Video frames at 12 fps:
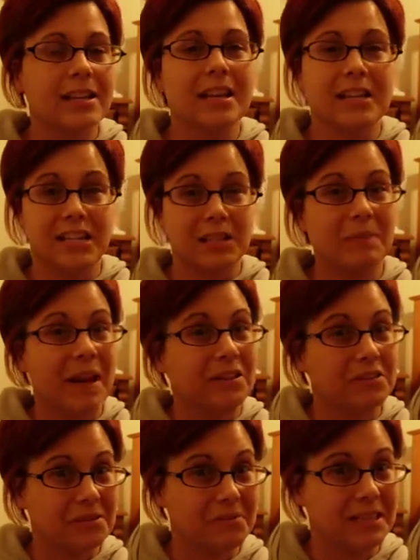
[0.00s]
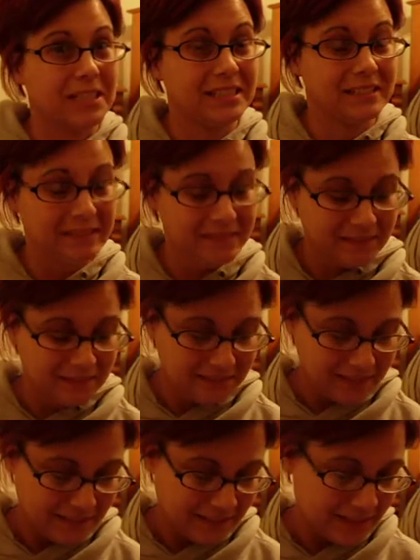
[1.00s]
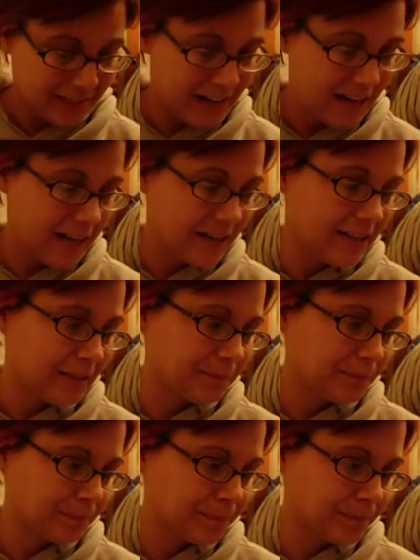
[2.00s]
it just bothers me. Um,